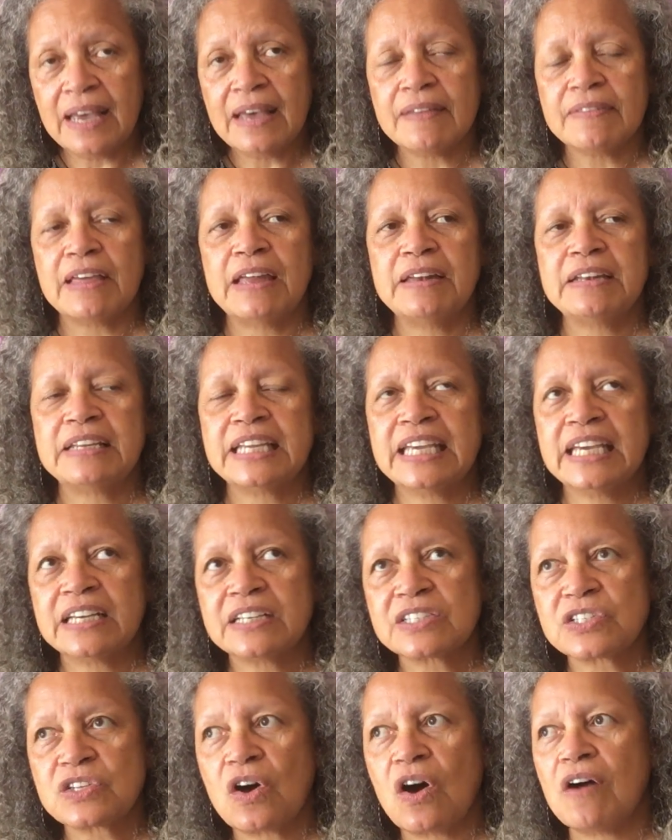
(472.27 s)
that
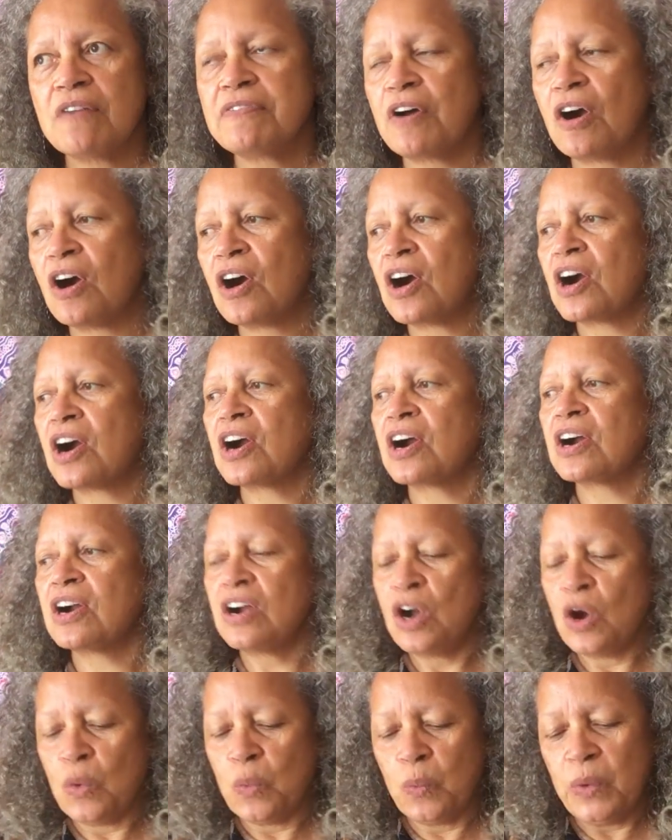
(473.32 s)
kicks off our
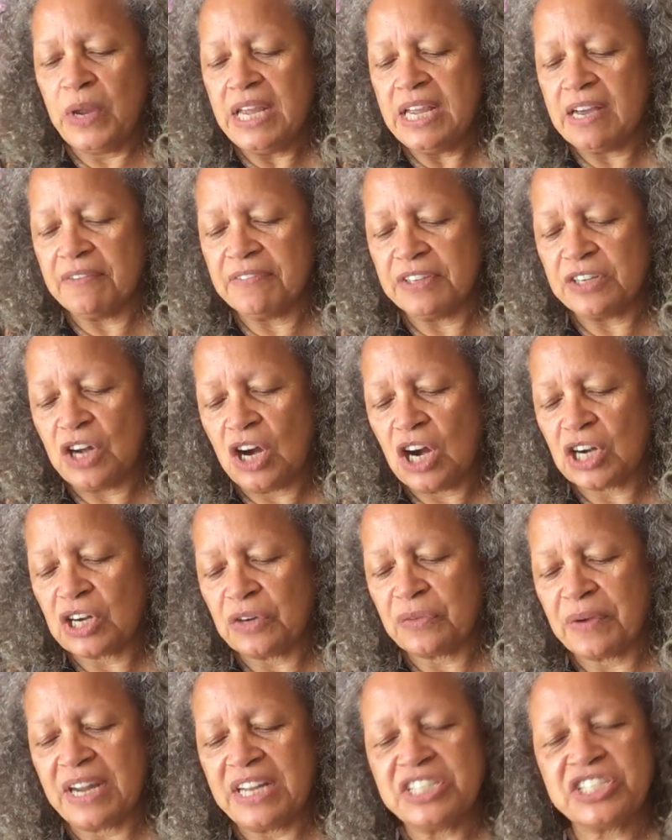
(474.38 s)
week of
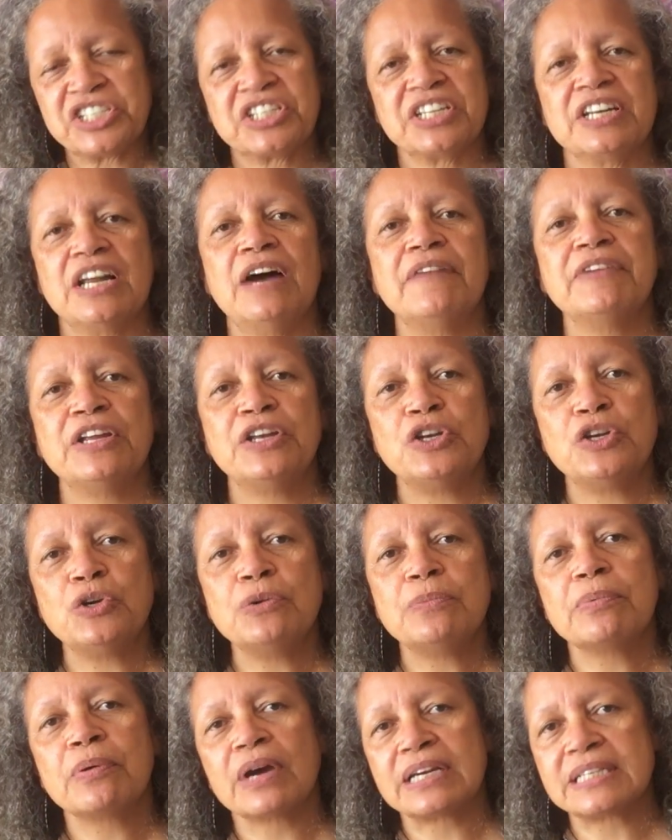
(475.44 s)
inauguration of a new
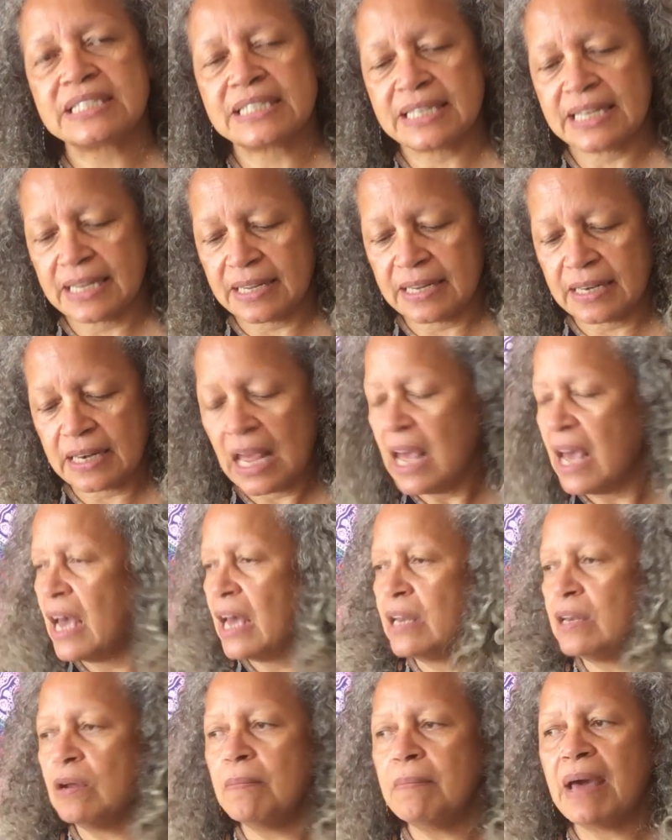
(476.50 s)
president.
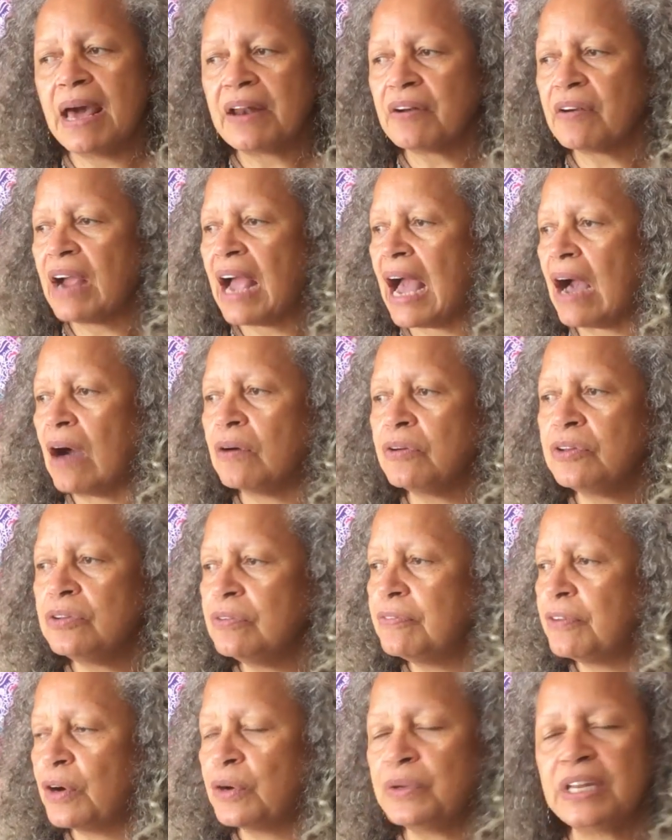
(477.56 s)
And no matter how you
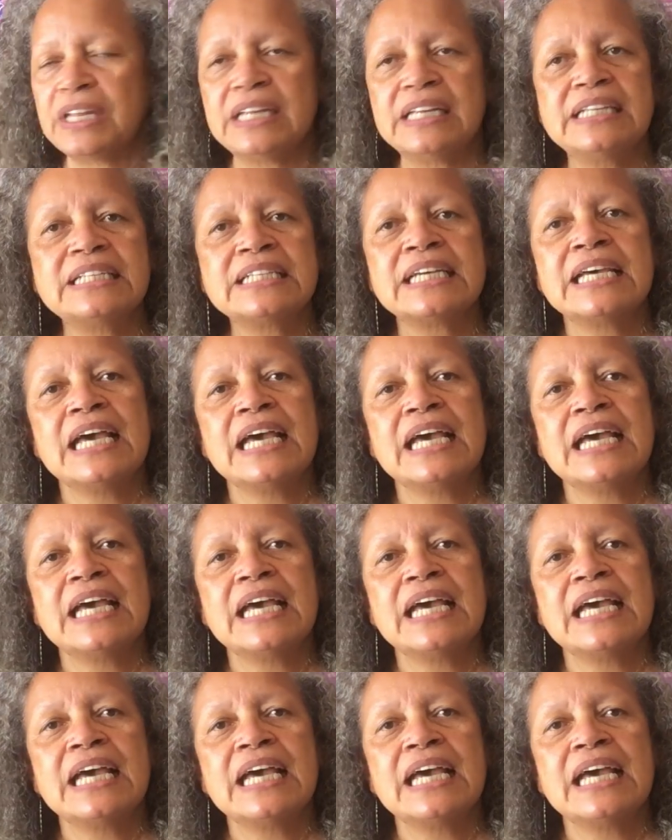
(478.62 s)
voted,